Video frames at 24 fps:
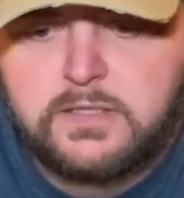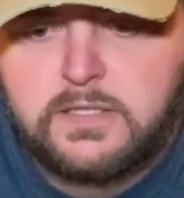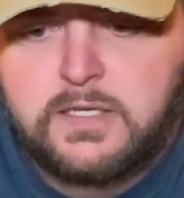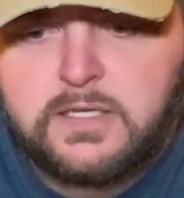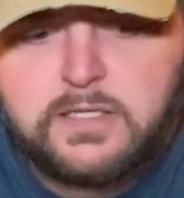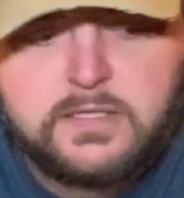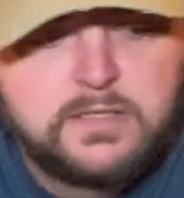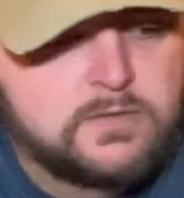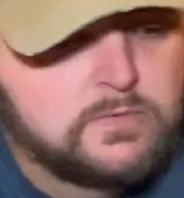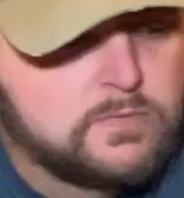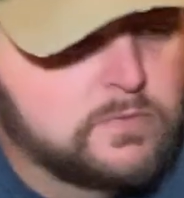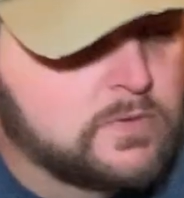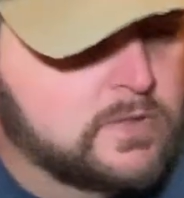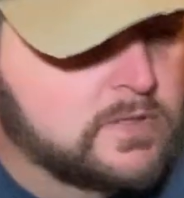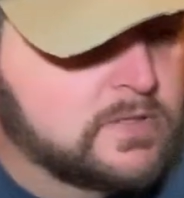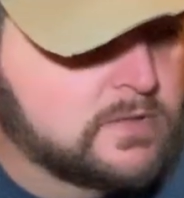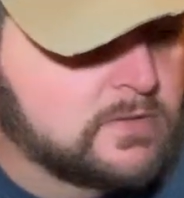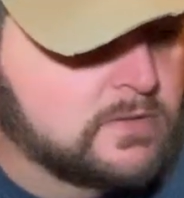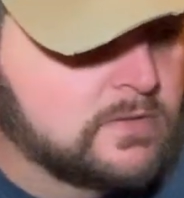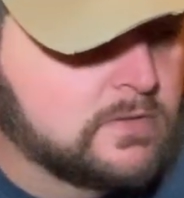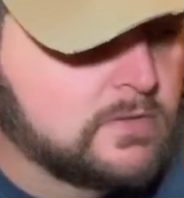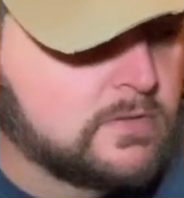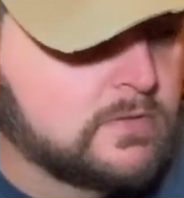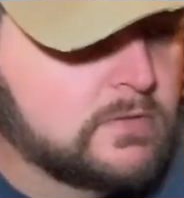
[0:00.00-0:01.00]
Ice
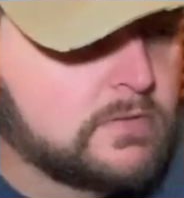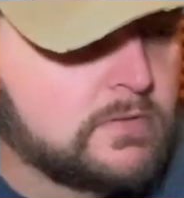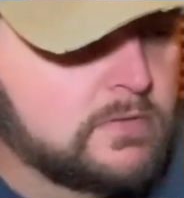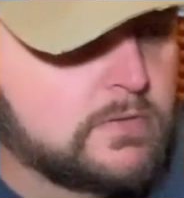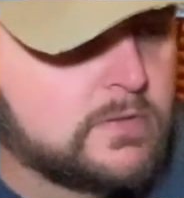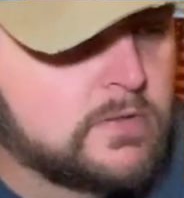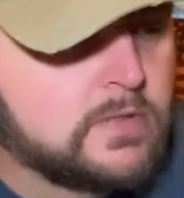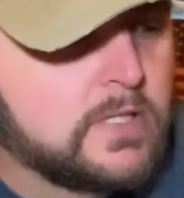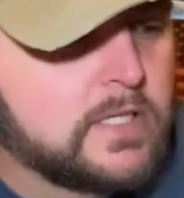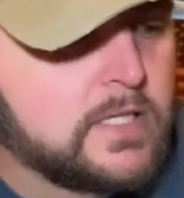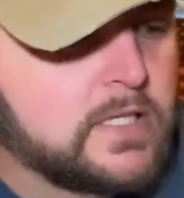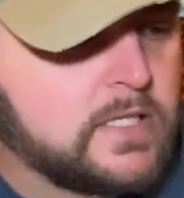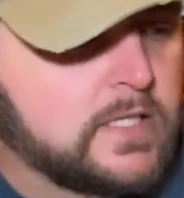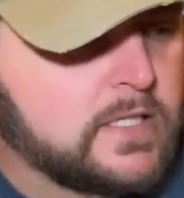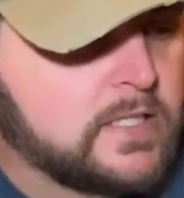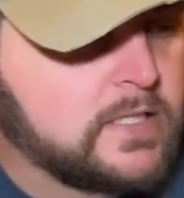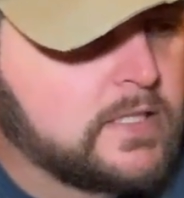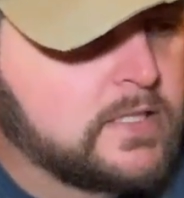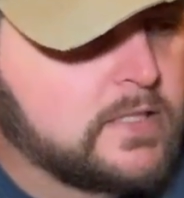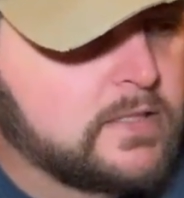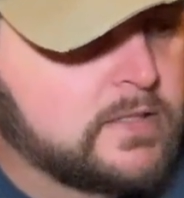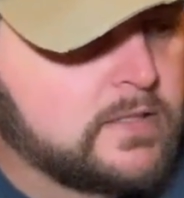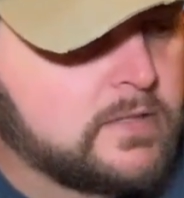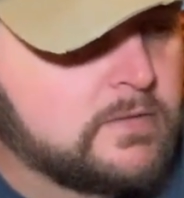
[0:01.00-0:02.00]
whistle,
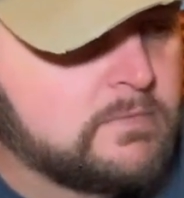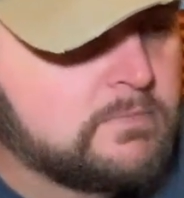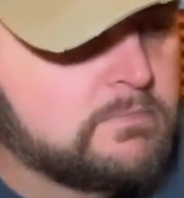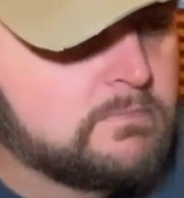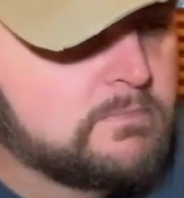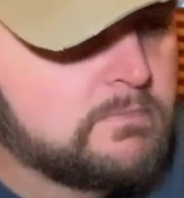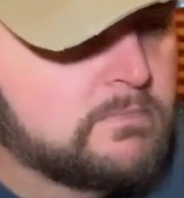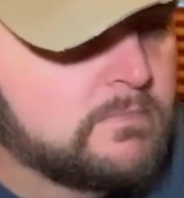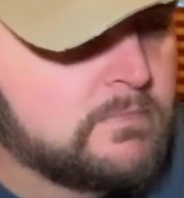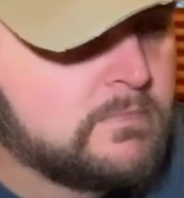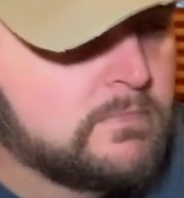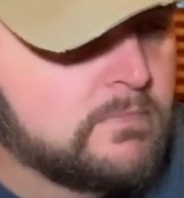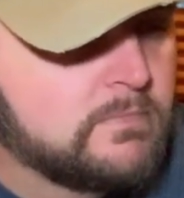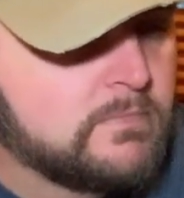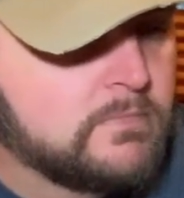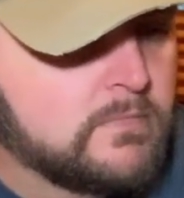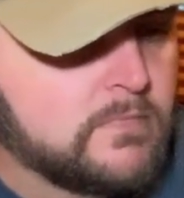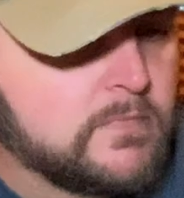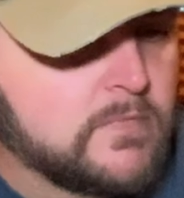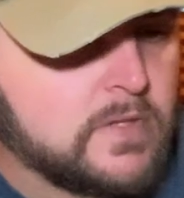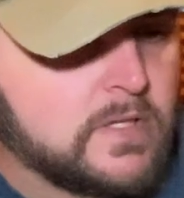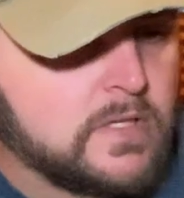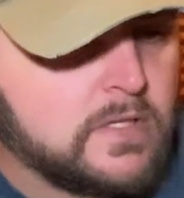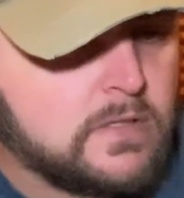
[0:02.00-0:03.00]
they
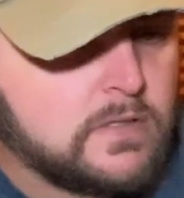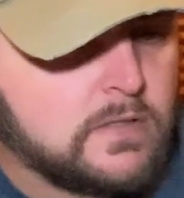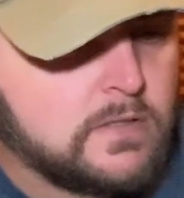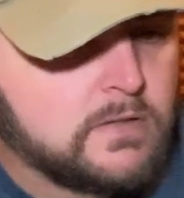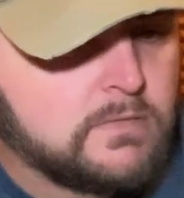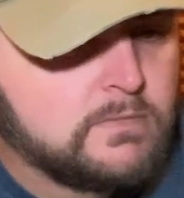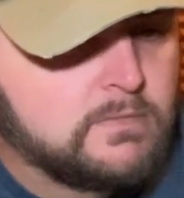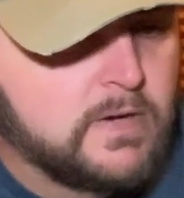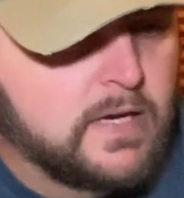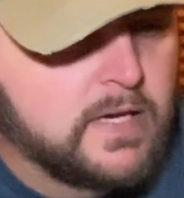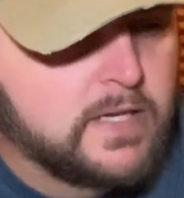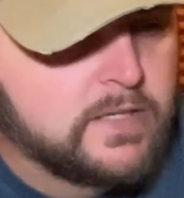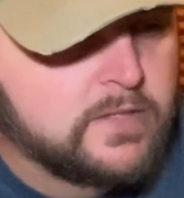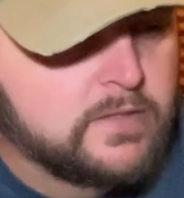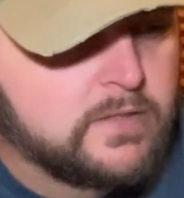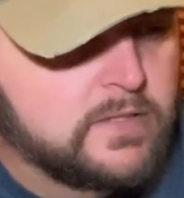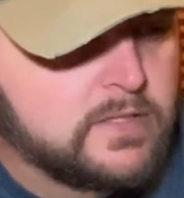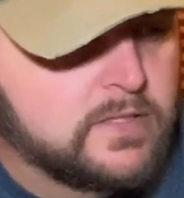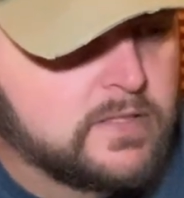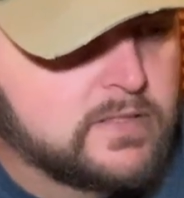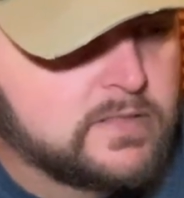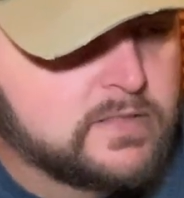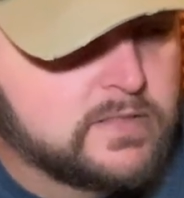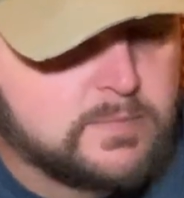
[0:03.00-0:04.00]
valued
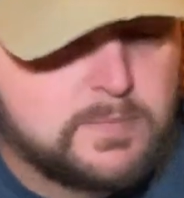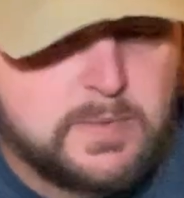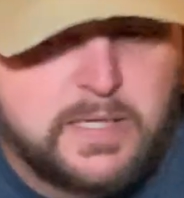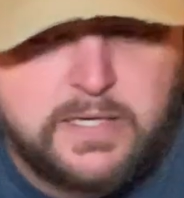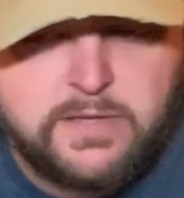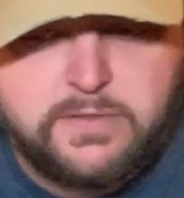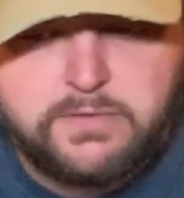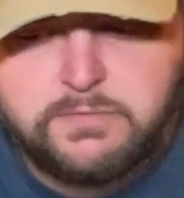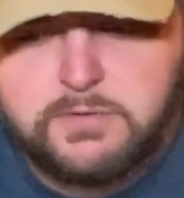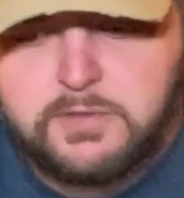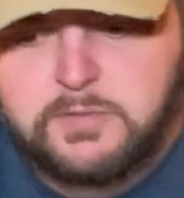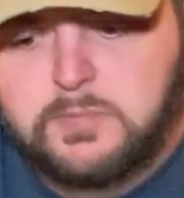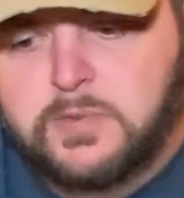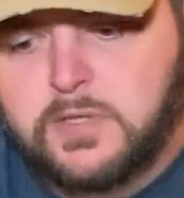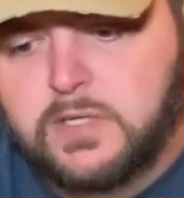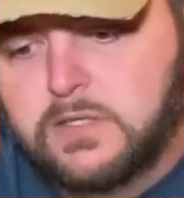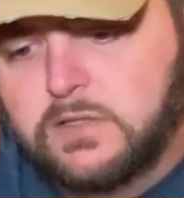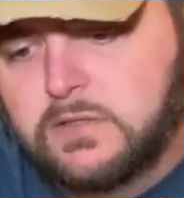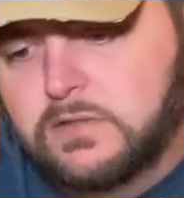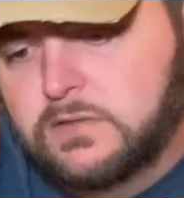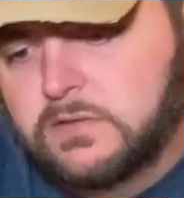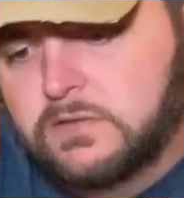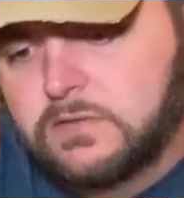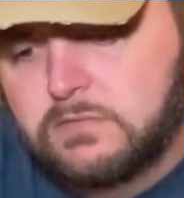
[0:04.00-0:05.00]
this about
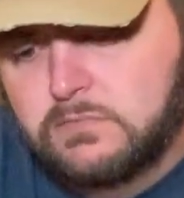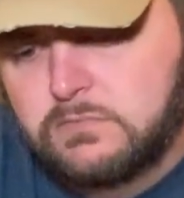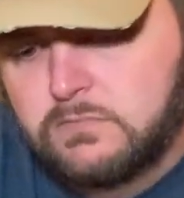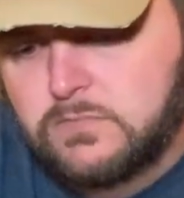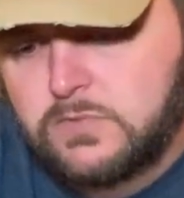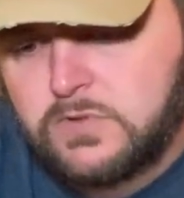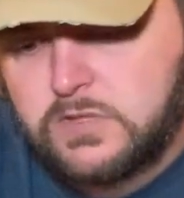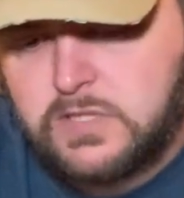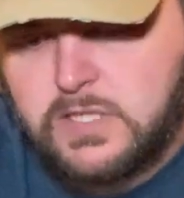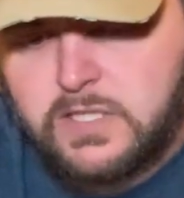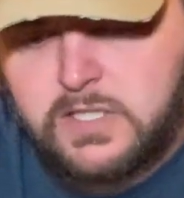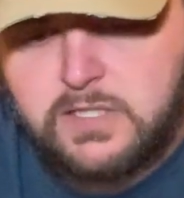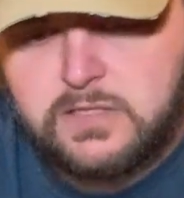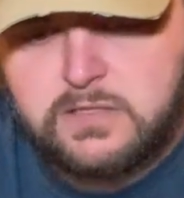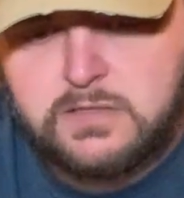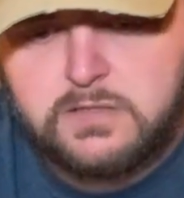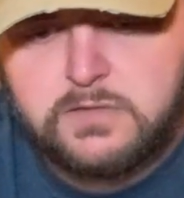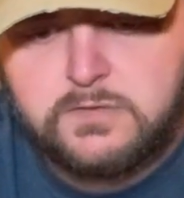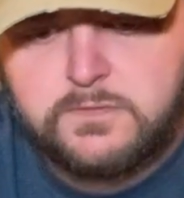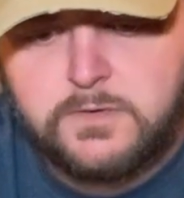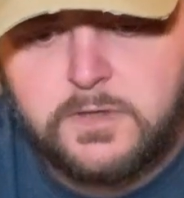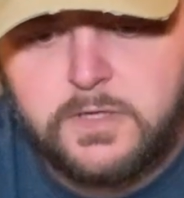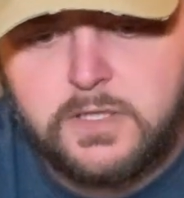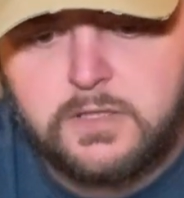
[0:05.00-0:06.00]
$3, which I guess
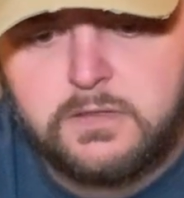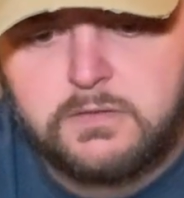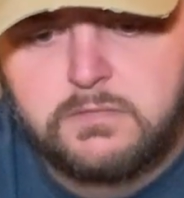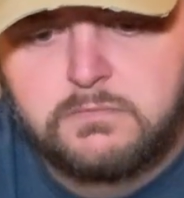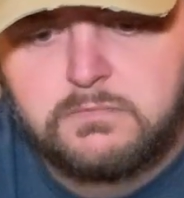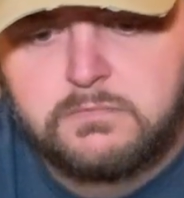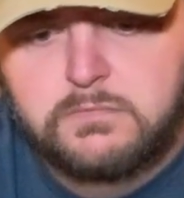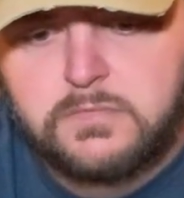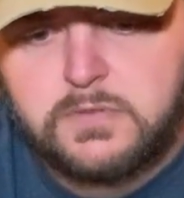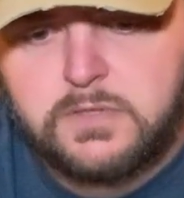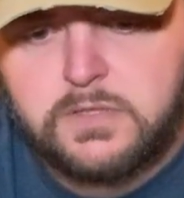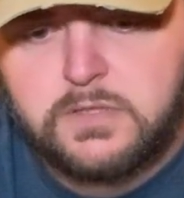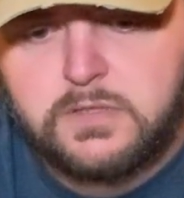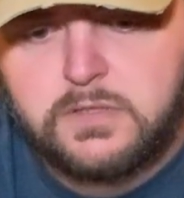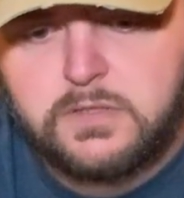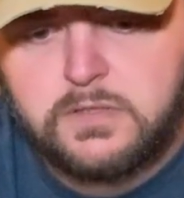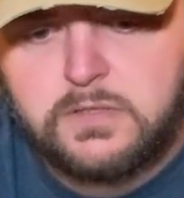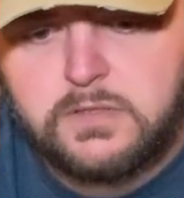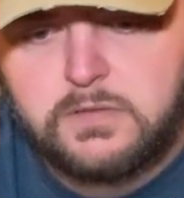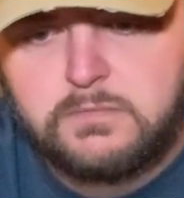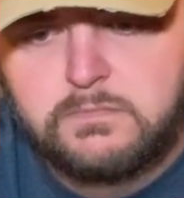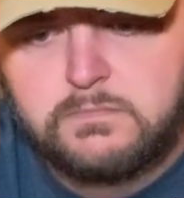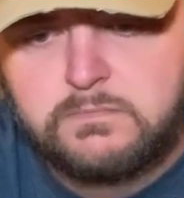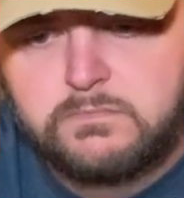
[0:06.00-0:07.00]
is fair.
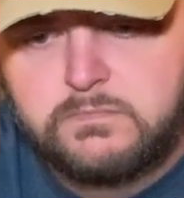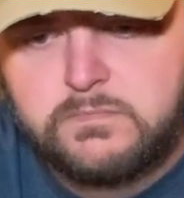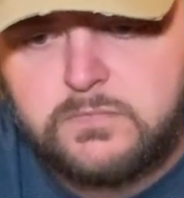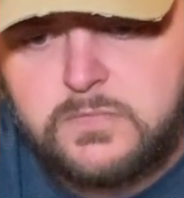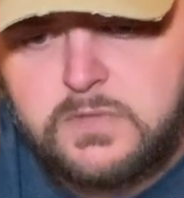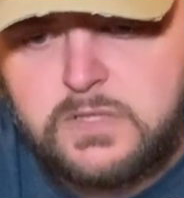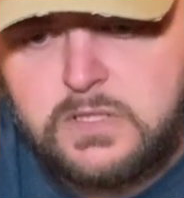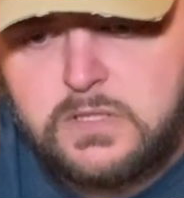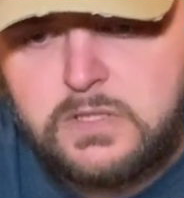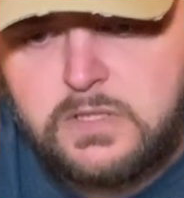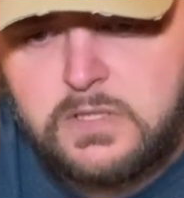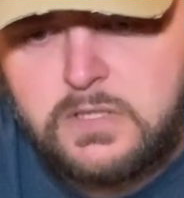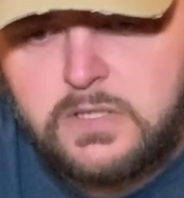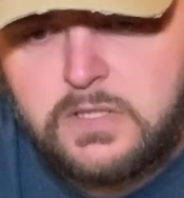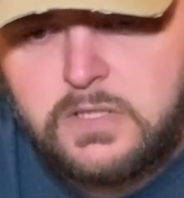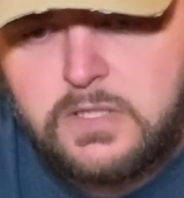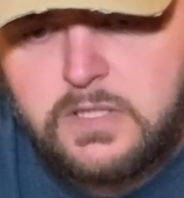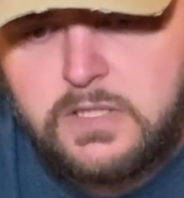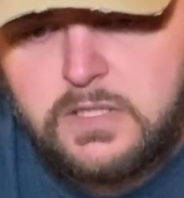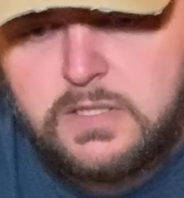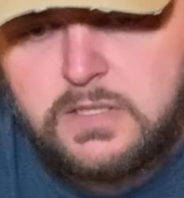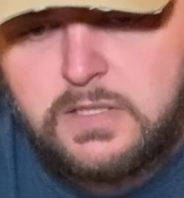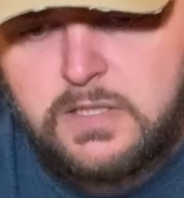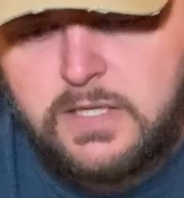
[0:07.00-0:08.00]

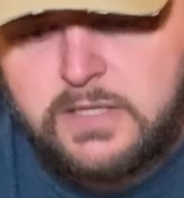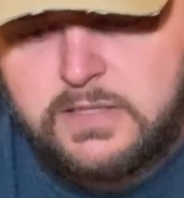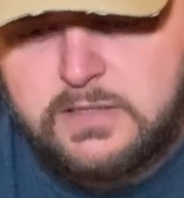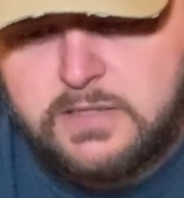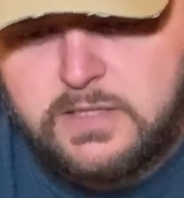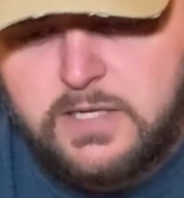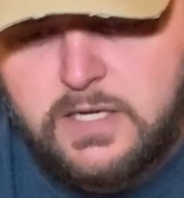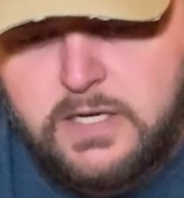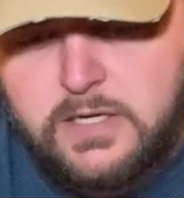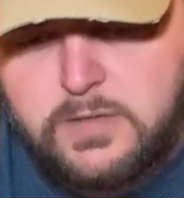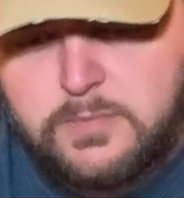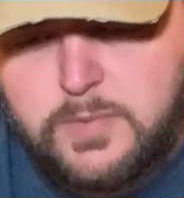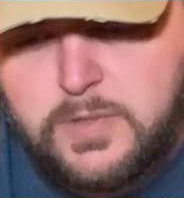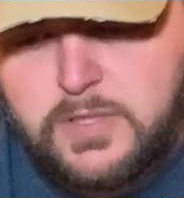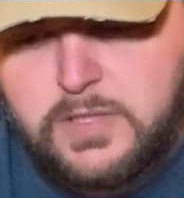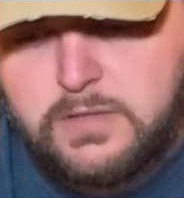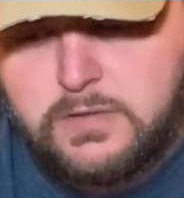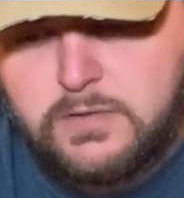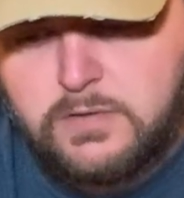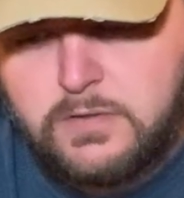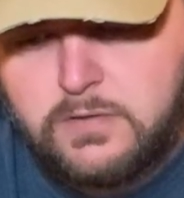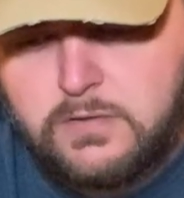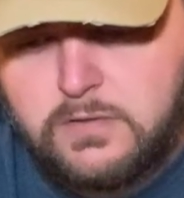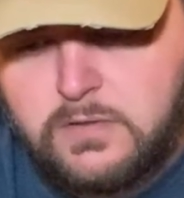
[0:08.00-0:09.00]
Has a
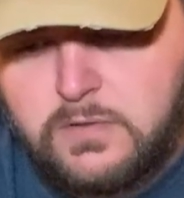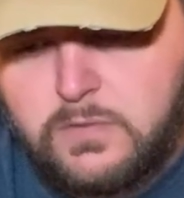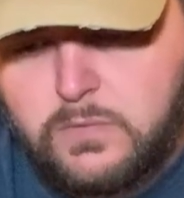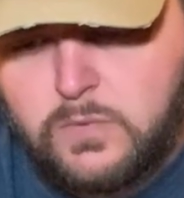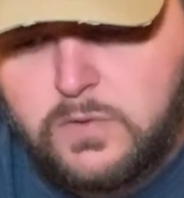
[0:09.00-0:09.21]
carabiner on it.